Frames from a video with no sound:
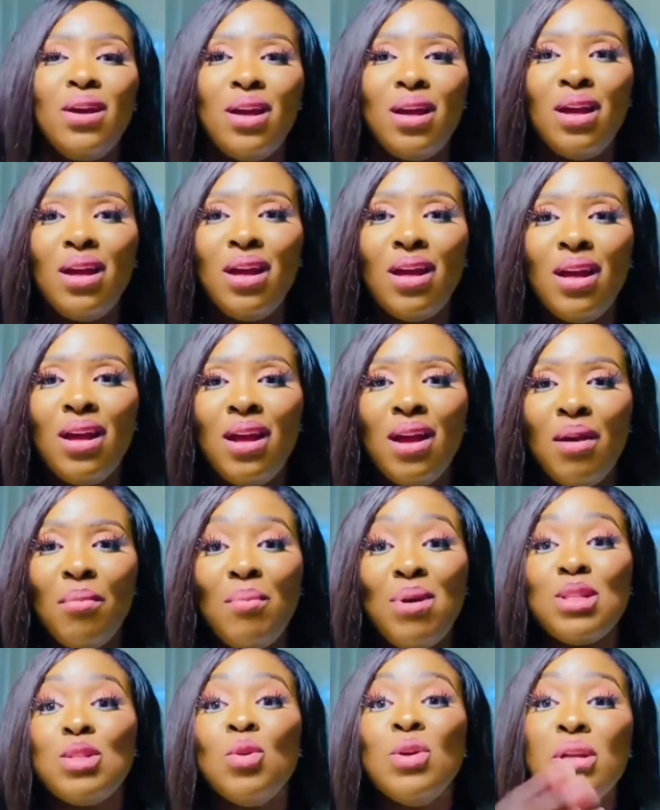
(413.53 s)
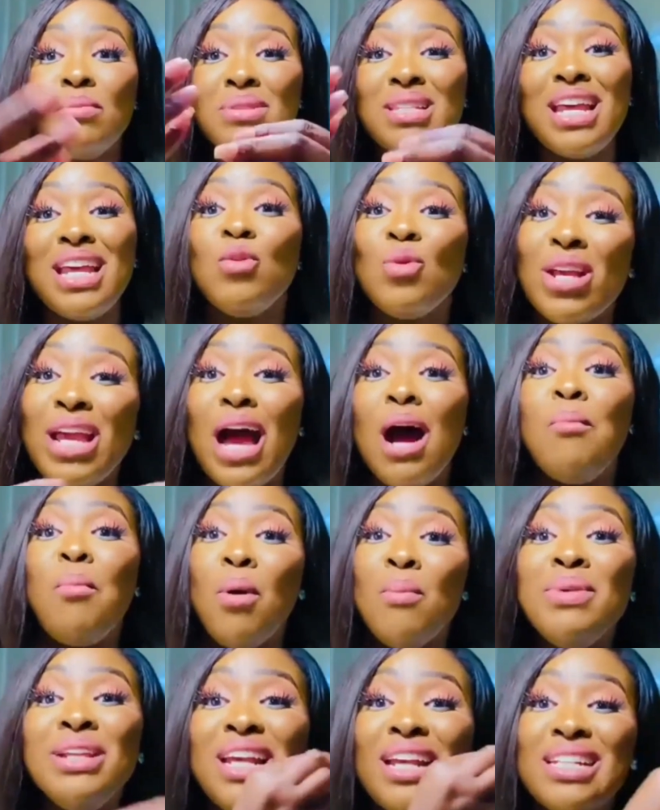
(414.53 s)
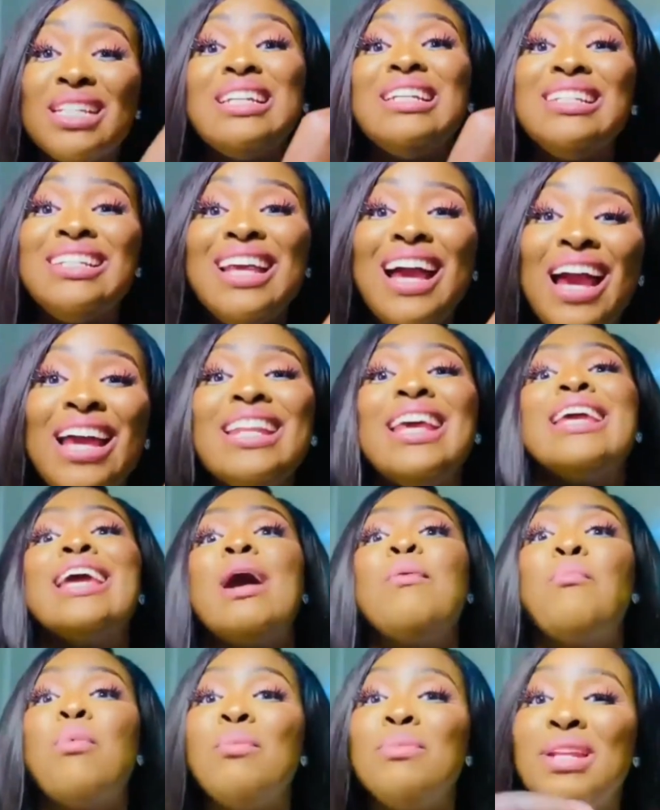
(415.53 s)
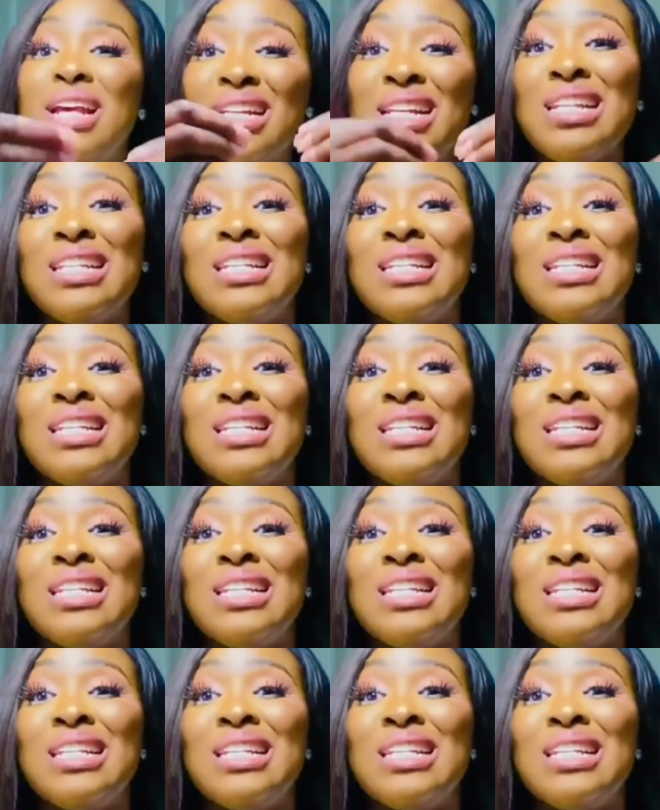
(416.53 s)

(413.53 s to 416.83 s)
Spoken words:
sex tape. No. But so when he said, no, you're abomination.